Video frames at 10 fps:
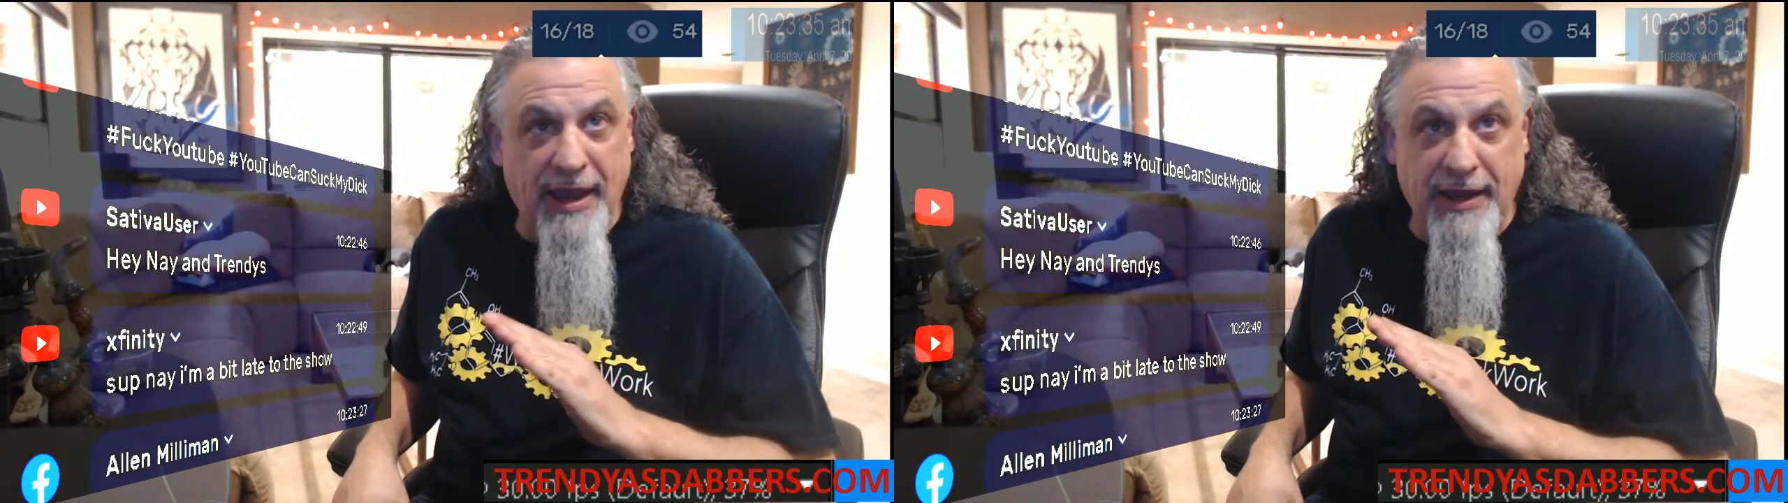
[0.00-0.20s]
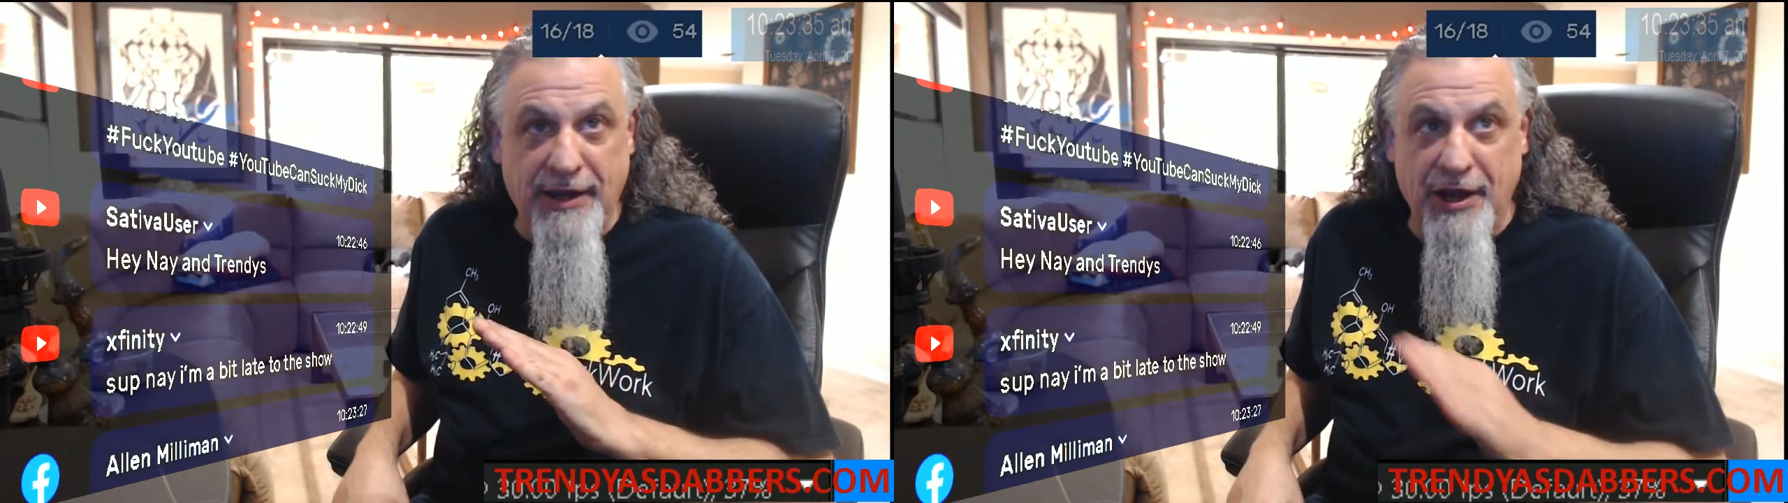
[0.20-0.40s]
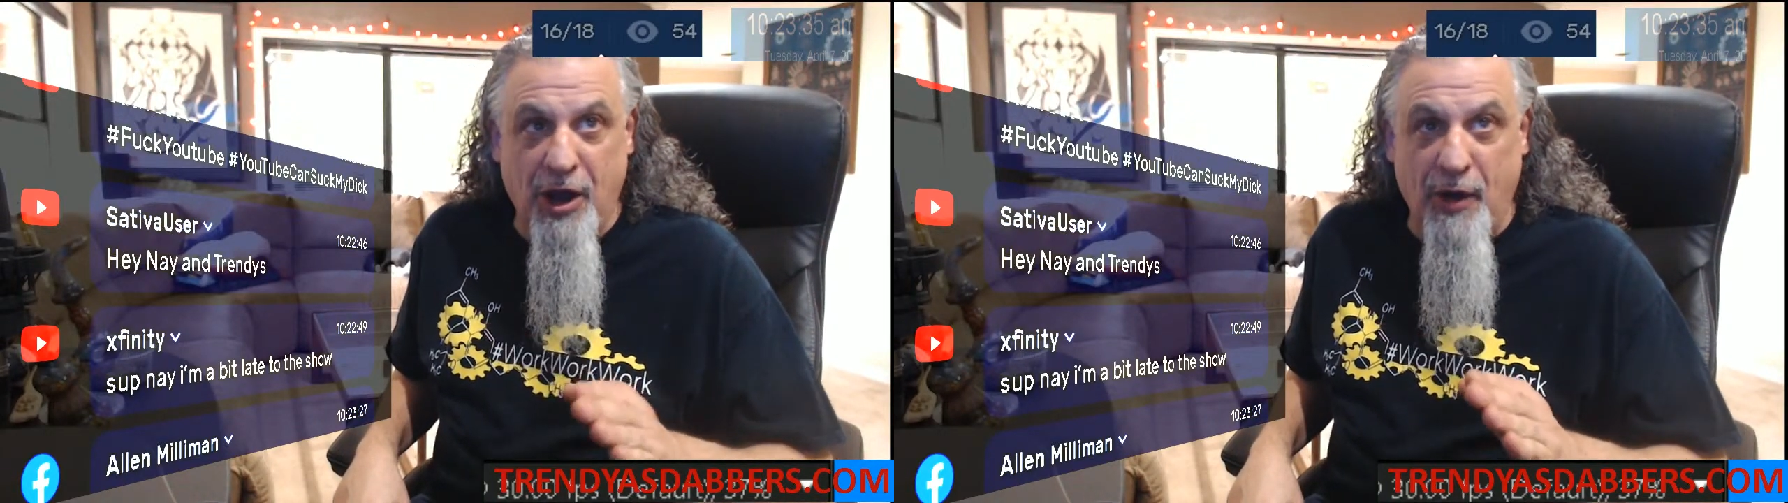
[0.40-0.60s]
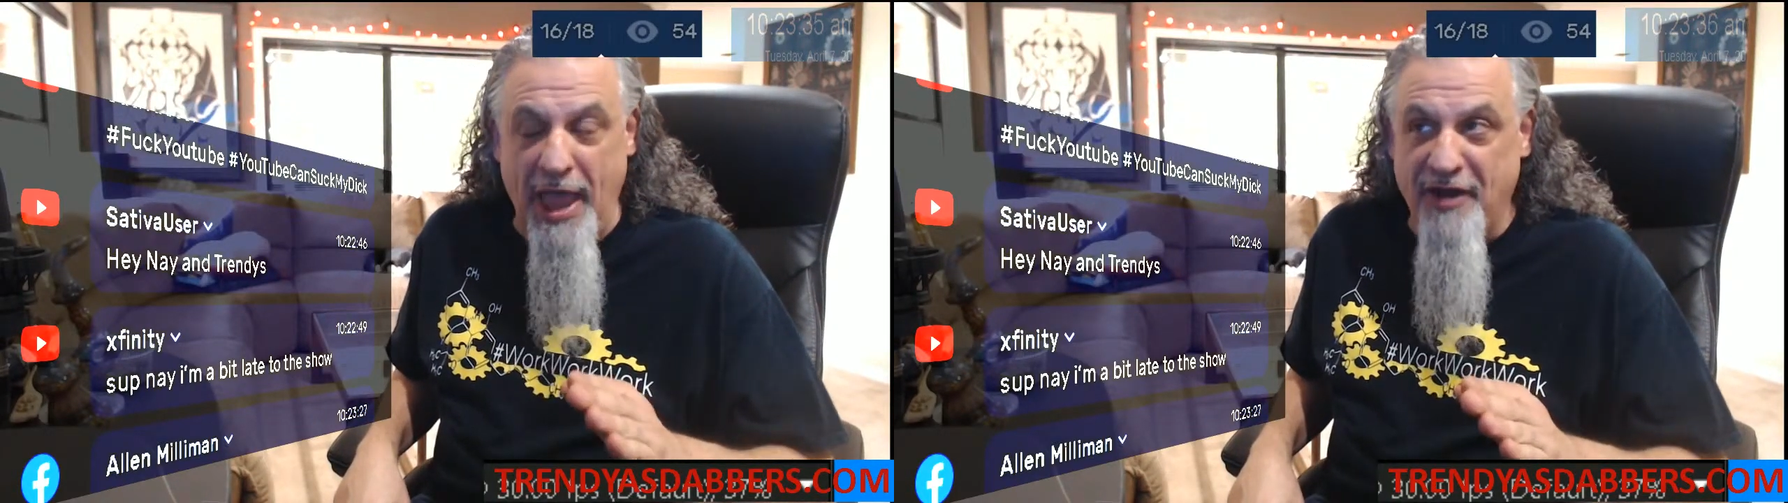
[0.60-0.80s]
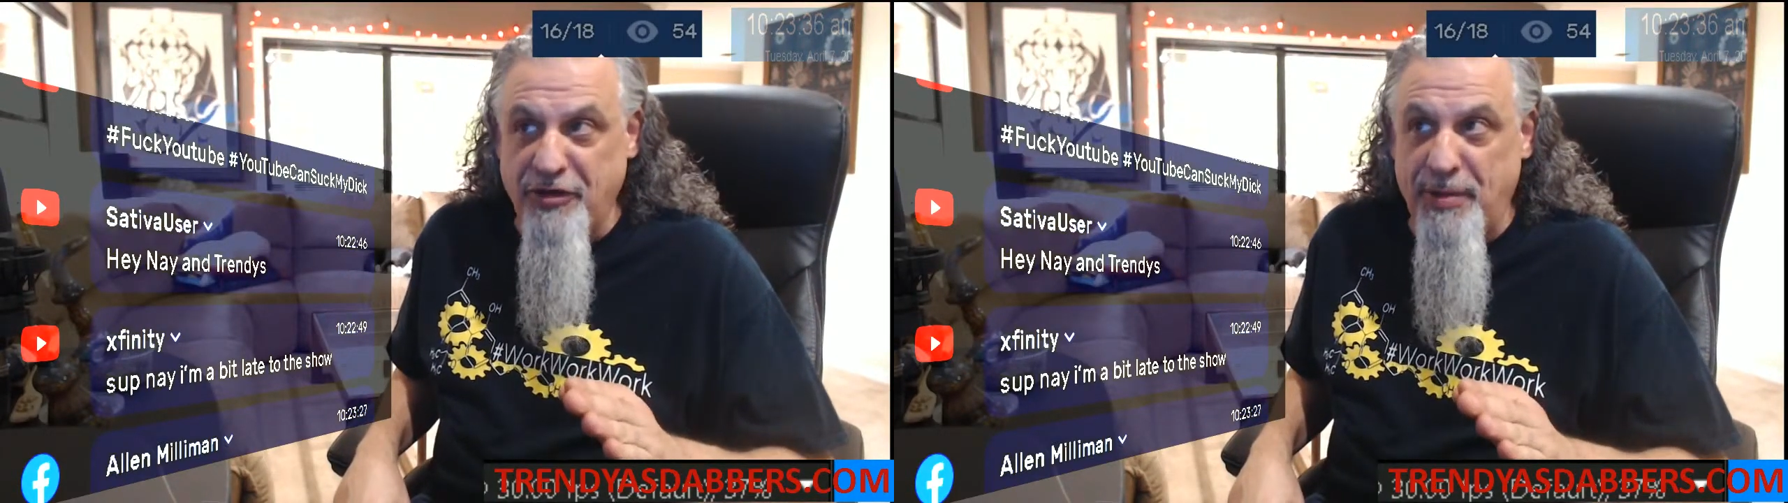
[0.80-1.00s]
you know,
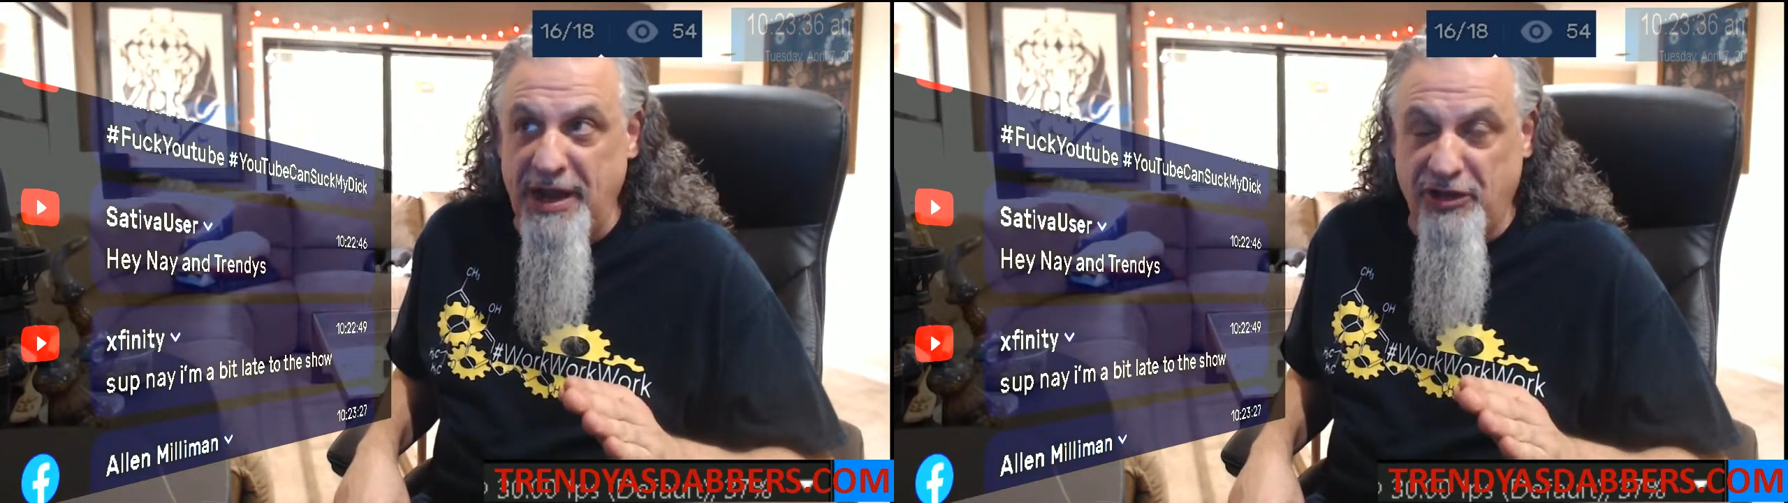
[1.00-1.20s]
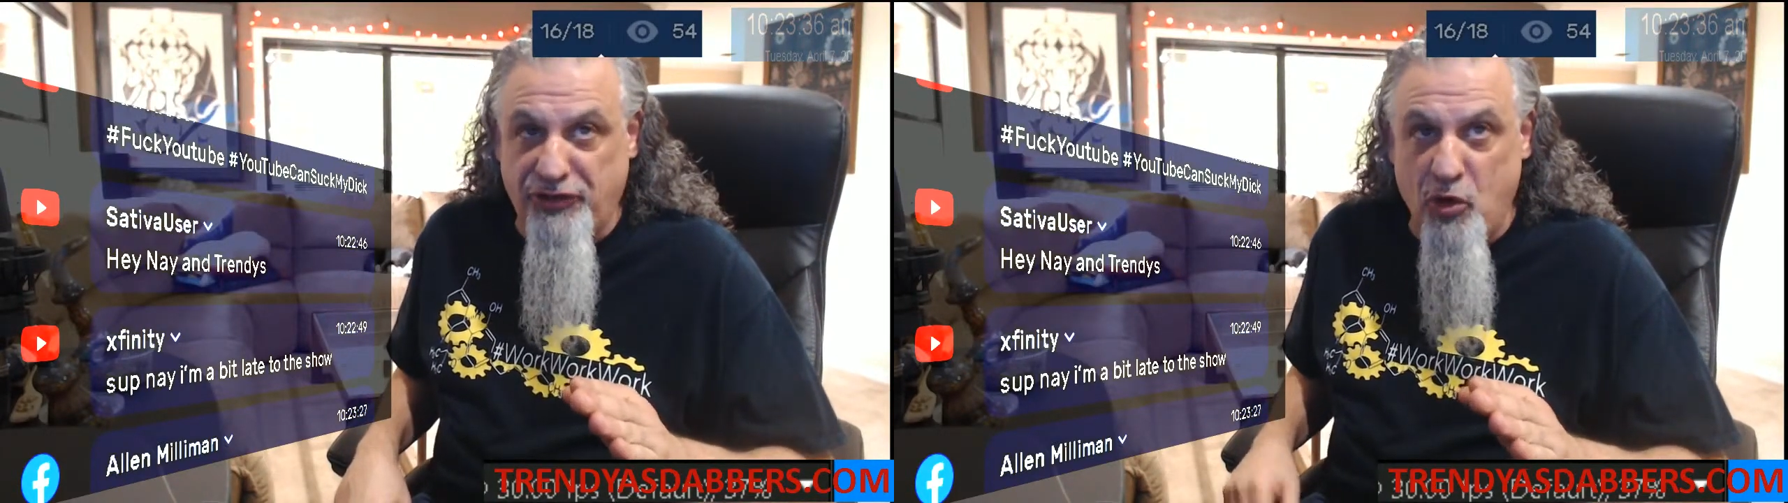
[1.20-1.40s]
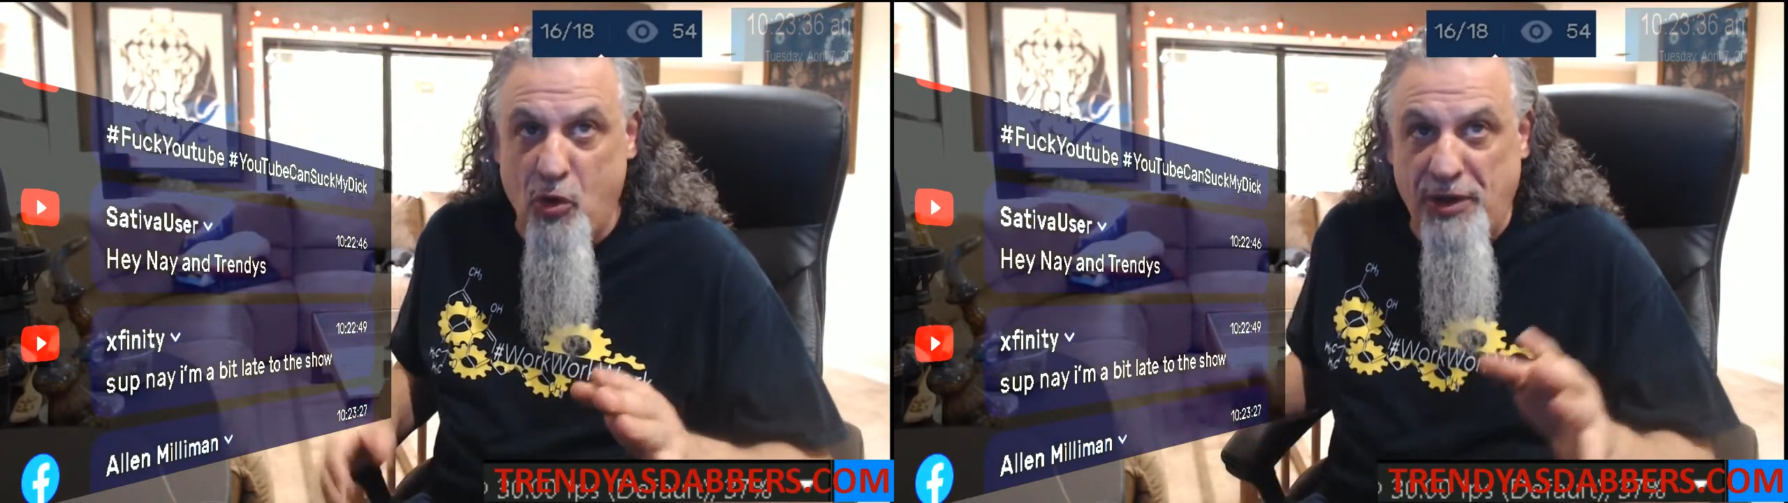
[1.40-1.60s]
everybody in school.